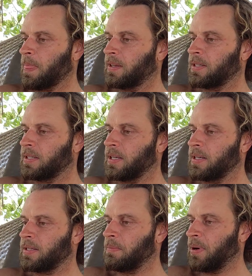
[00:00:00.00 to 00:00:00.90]
Since it
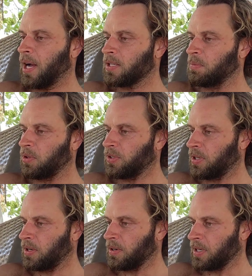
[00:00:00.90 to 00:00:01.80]
is impossible to
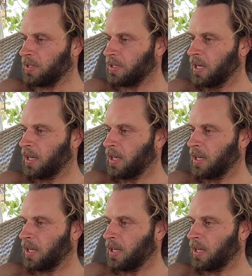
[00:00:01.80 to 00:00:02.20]
notice,